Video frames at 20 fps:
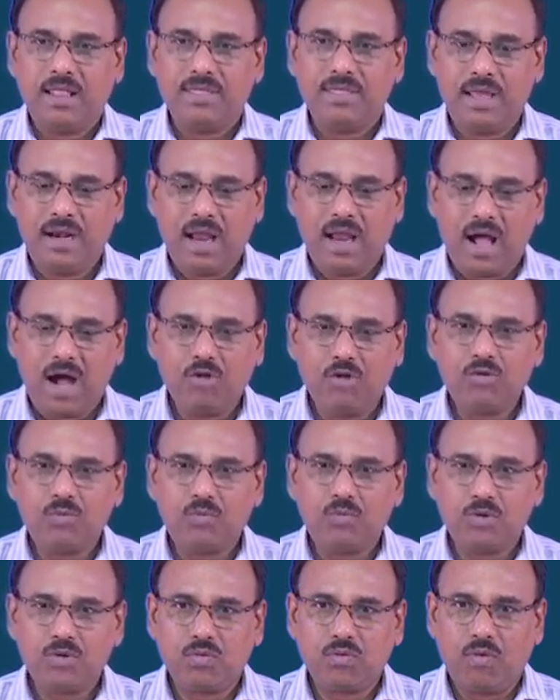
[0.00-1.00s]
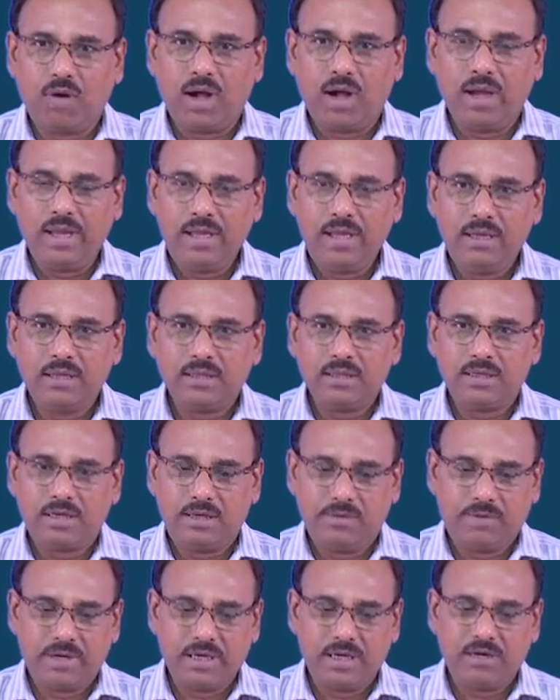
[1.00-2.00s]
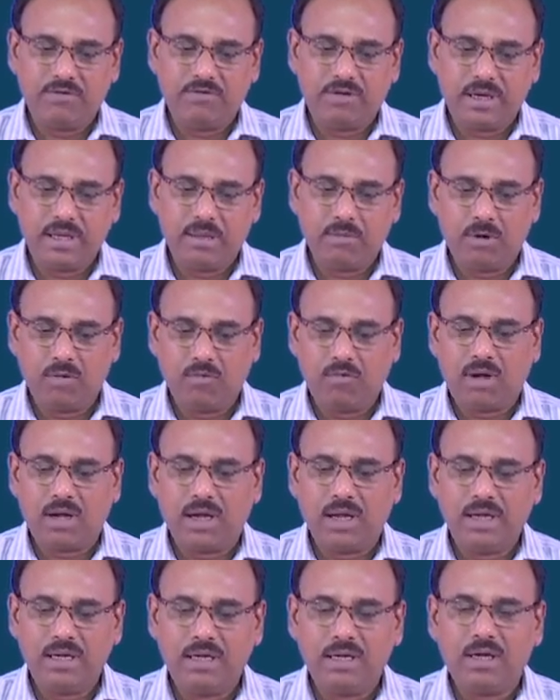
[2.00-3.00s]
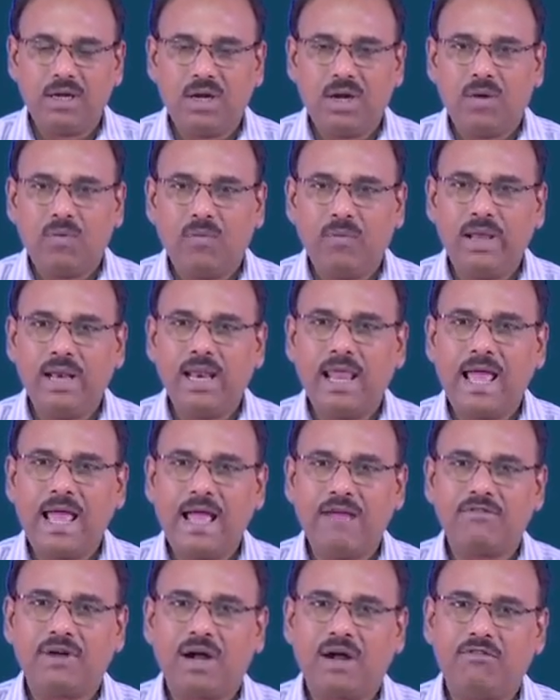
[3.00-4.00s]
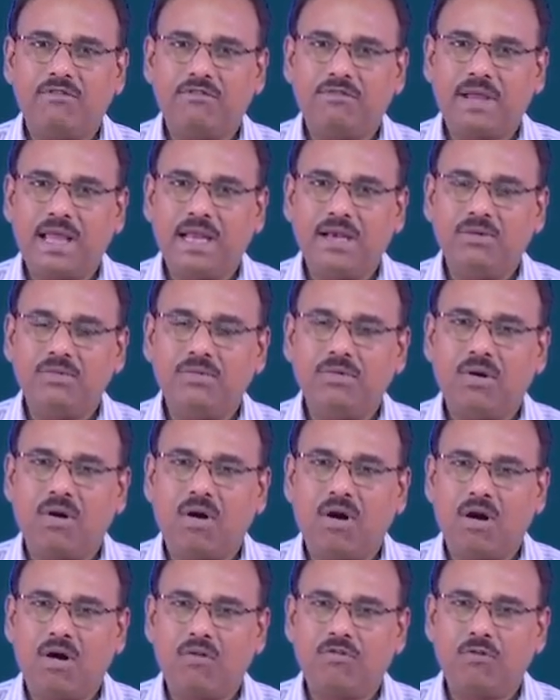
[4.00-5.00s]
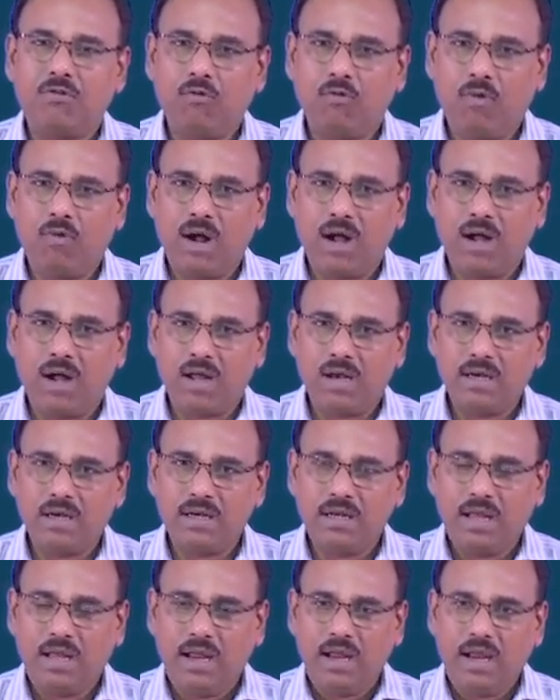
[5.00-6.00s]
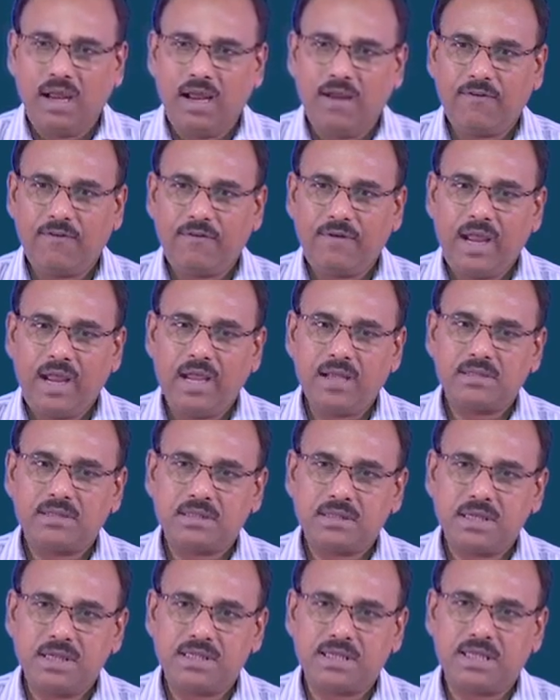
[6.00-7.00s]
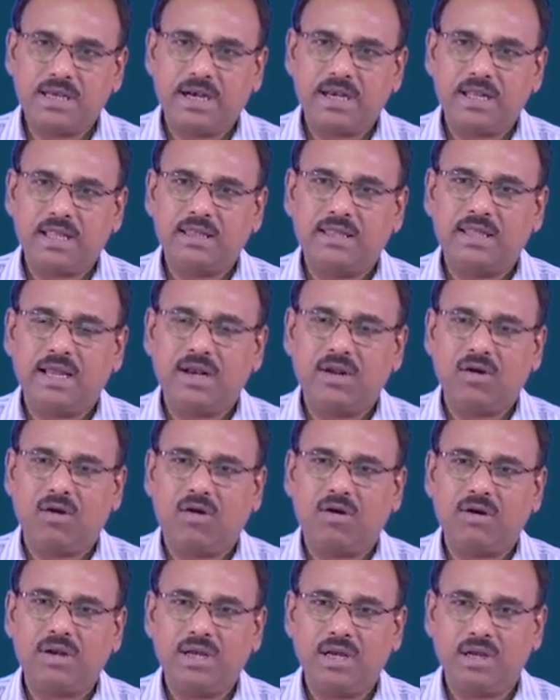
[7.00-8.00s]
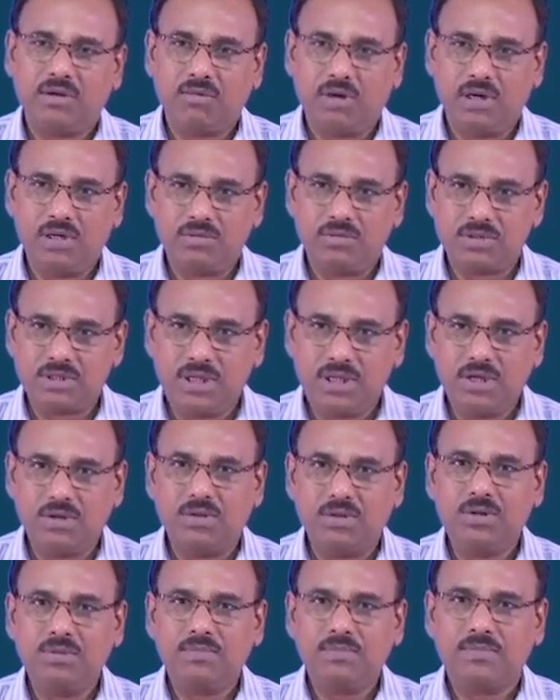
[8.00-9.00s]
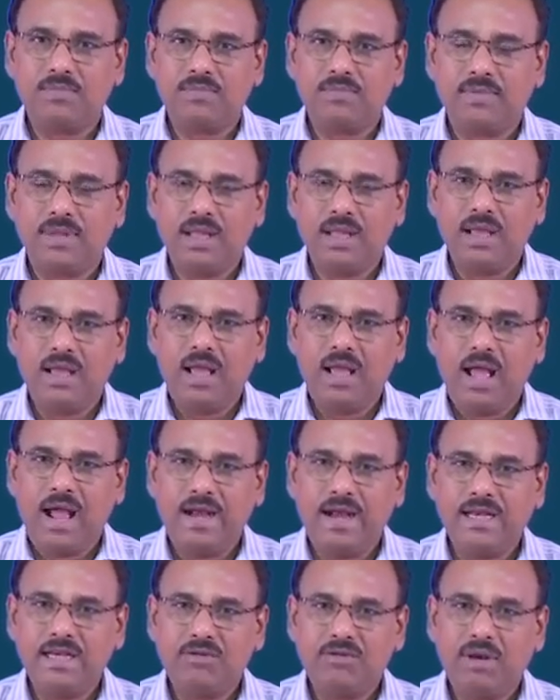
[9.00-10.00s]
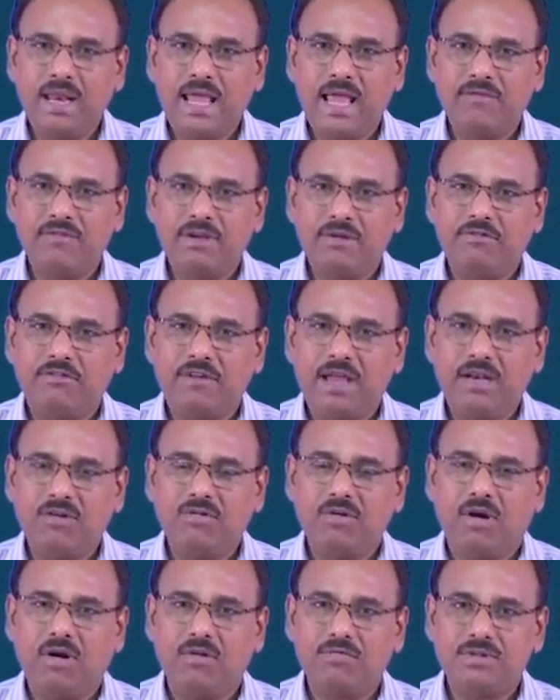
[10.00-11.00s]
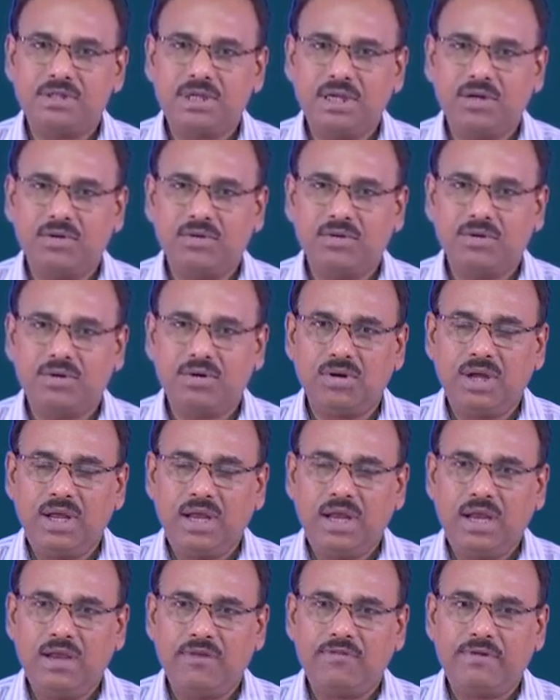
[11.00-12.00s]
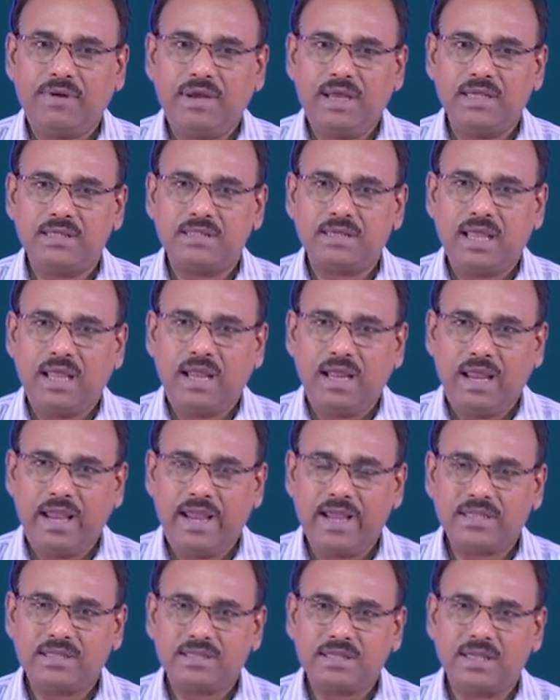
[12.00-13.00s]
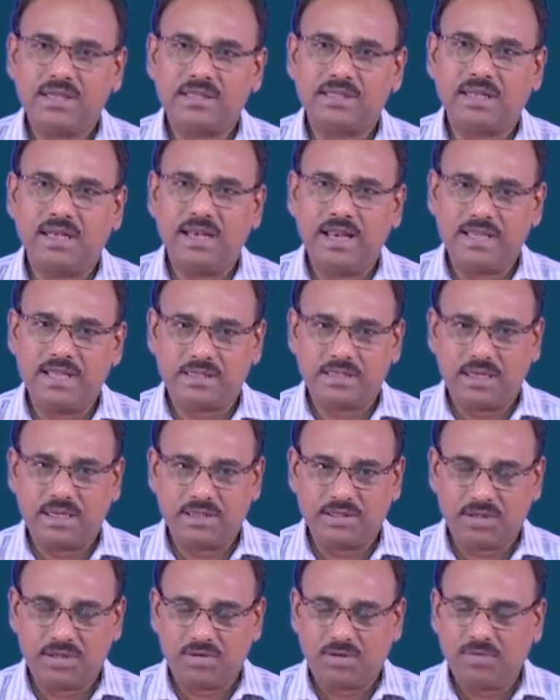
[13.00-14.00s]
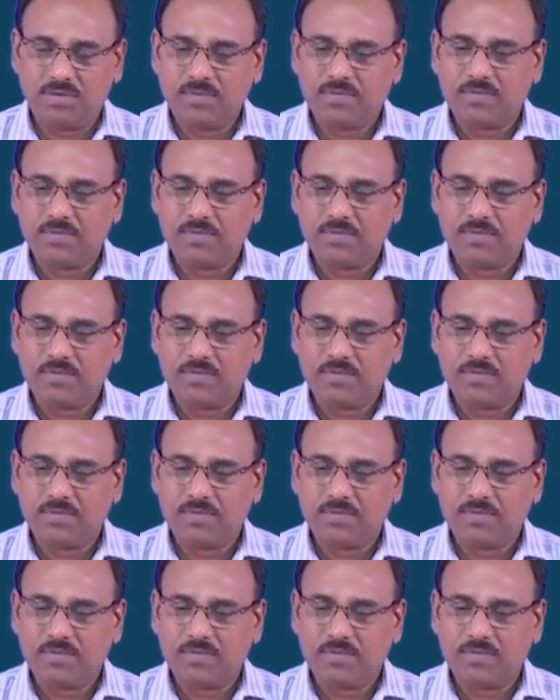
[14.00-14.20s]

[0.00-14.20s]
then output y, the dependent variable y, will have a value of 1 if x is greater than or equal to 0, and it will have a value of 0 if x is less than 0.